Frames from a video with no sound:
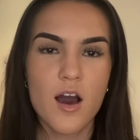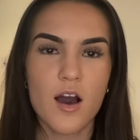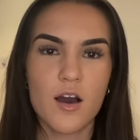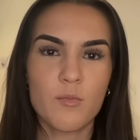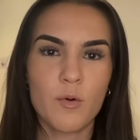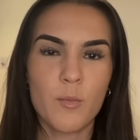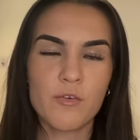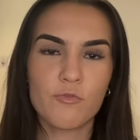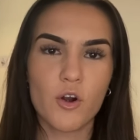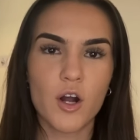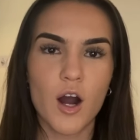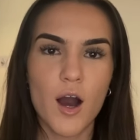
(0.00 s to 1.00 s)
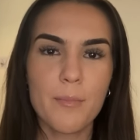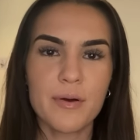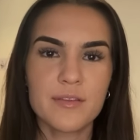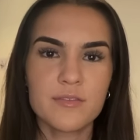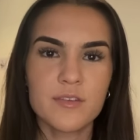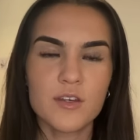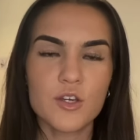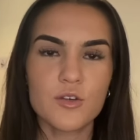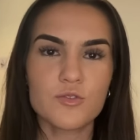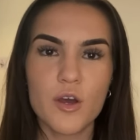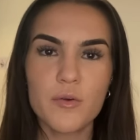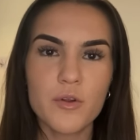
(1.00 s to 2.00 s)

when we rock up, and you don't